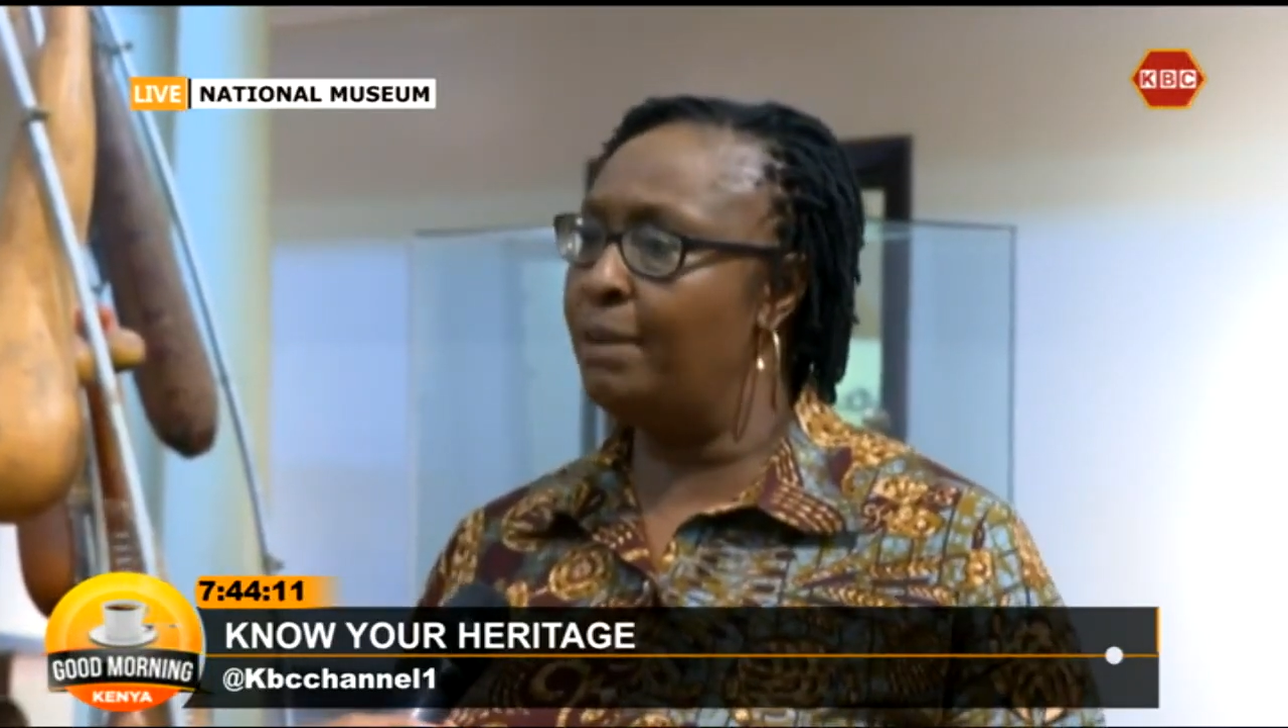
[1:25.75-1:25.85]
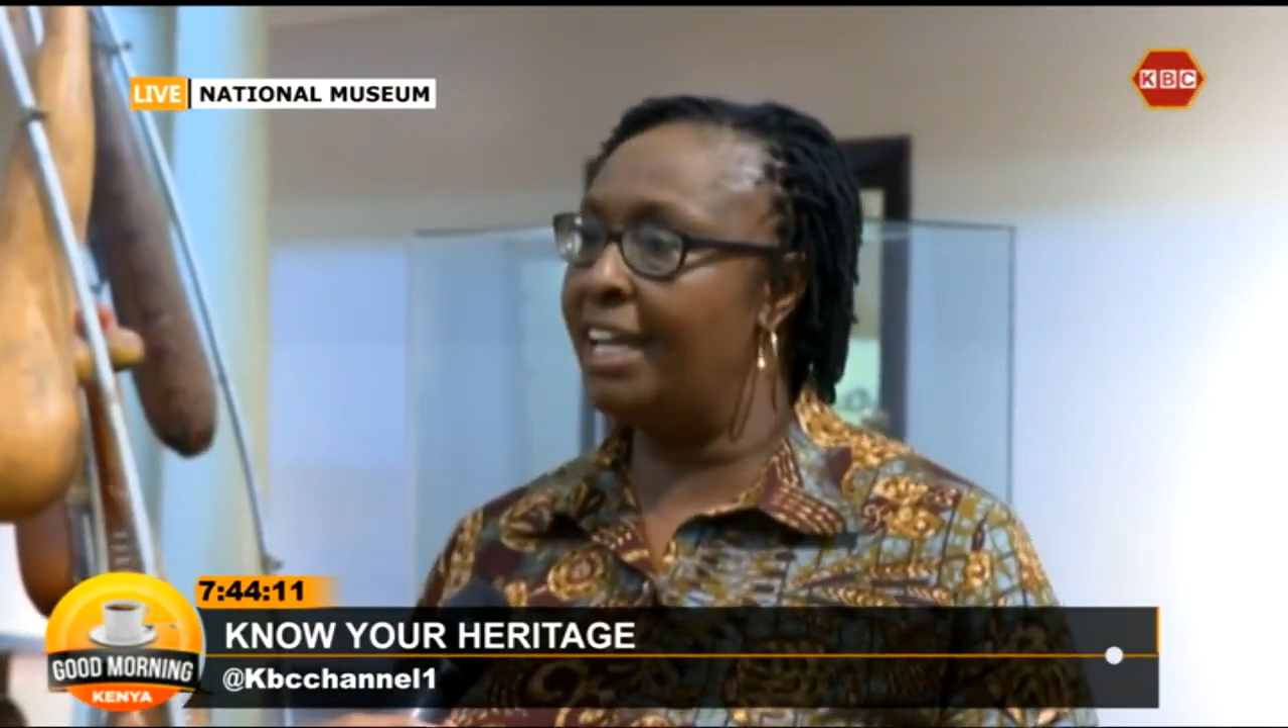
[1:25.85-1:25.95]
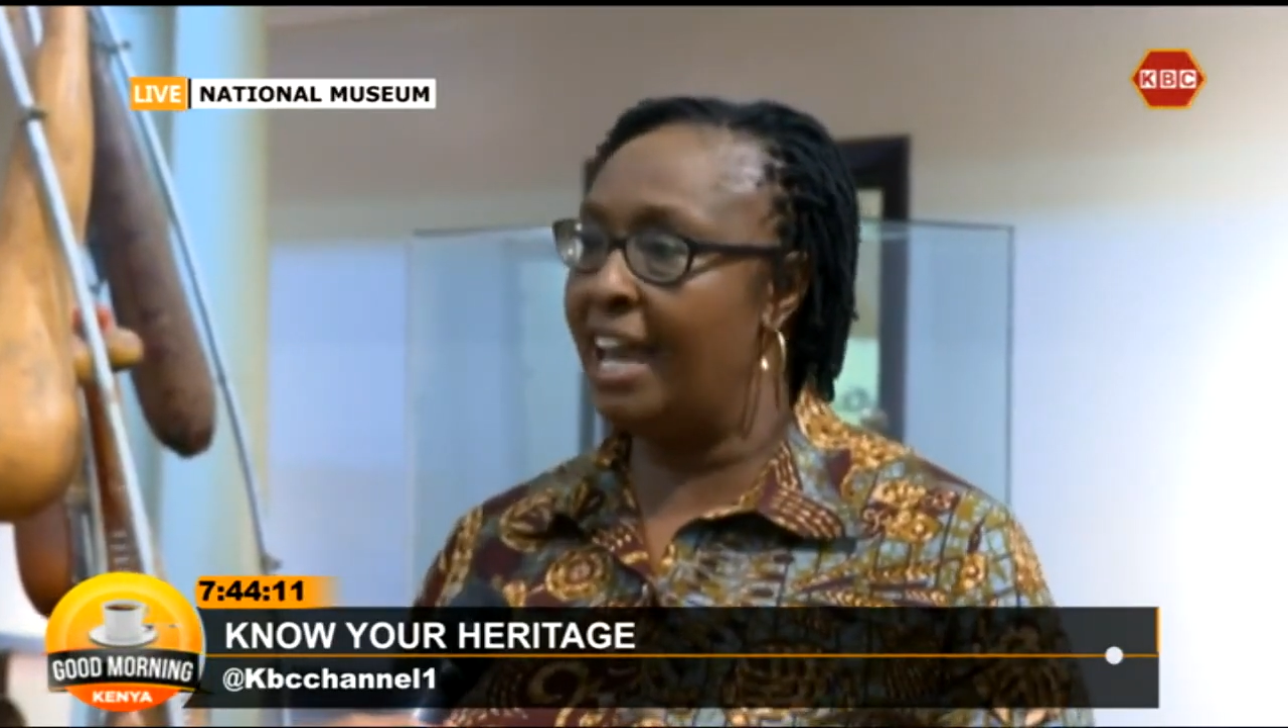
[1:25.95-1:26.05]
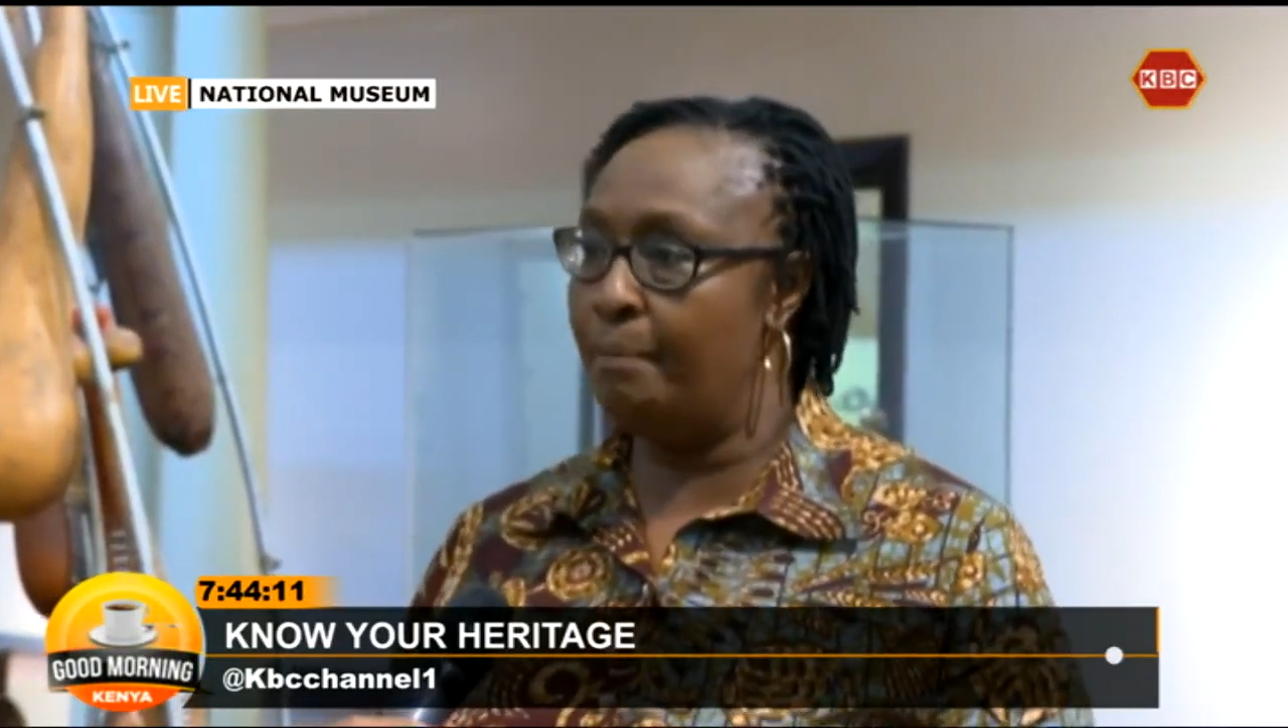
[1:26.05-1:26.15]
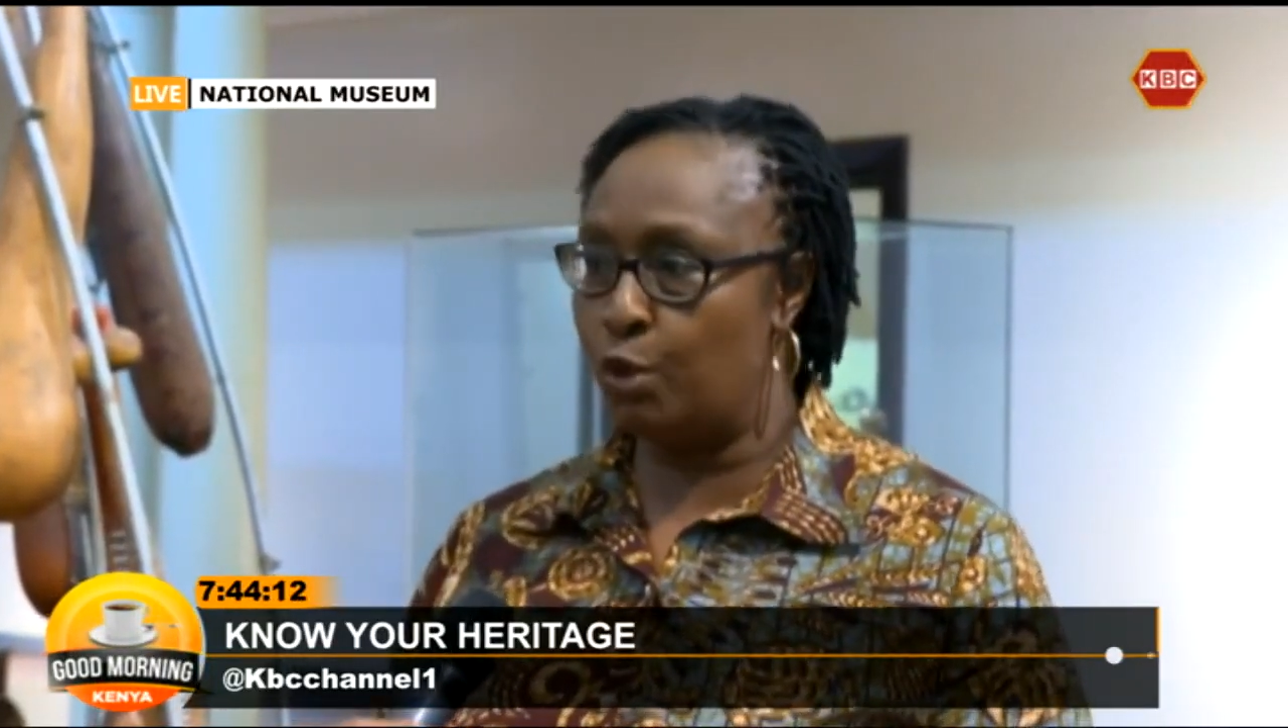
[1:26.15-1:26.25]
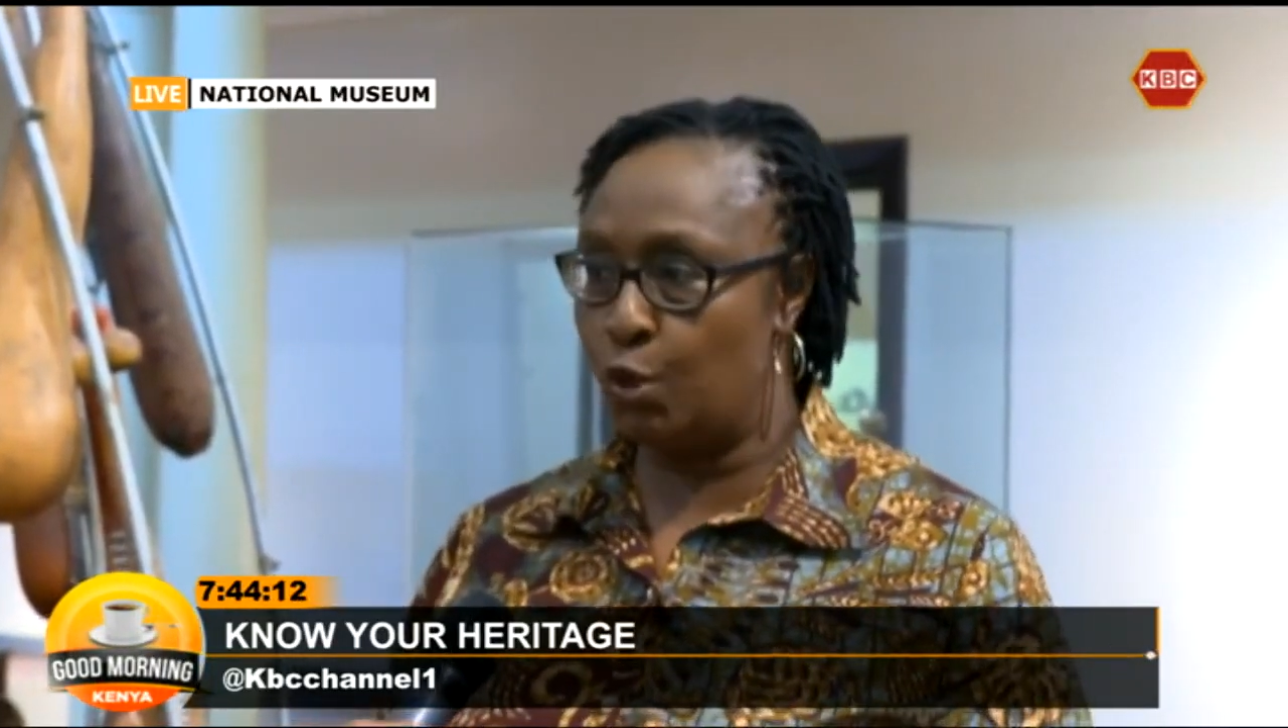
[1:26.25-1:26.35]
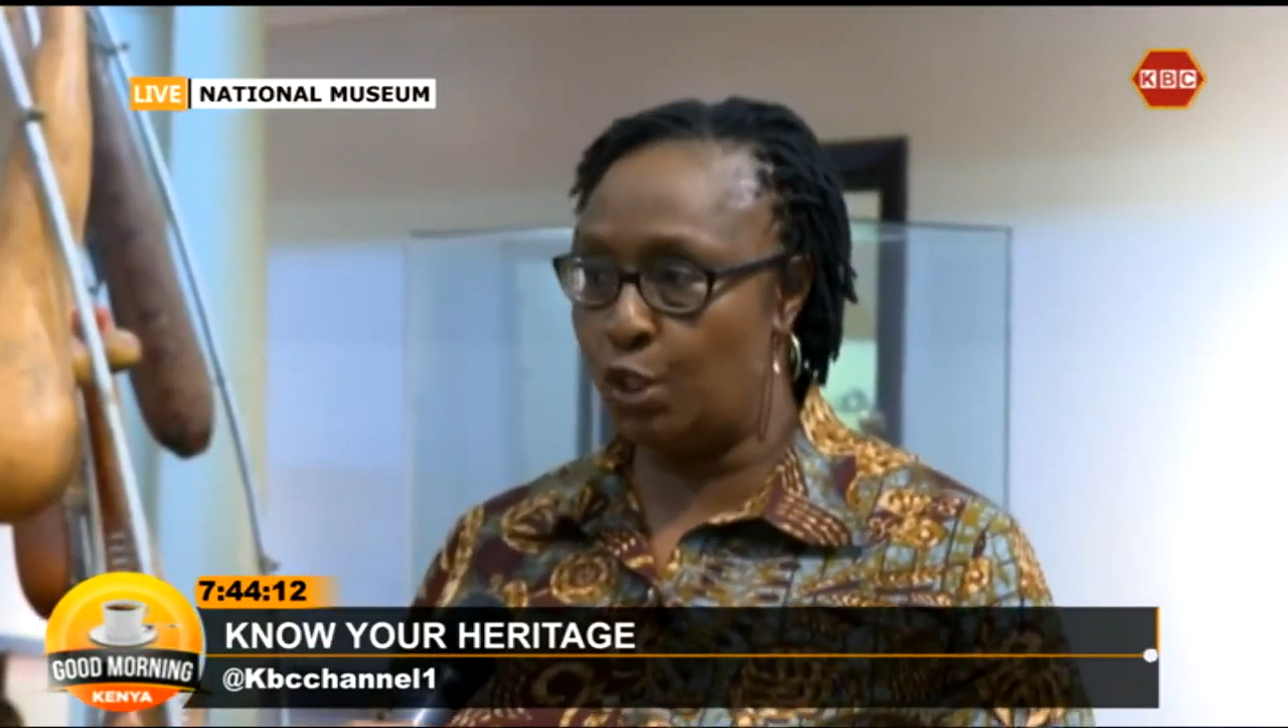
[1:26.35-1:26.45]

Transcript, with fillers: became too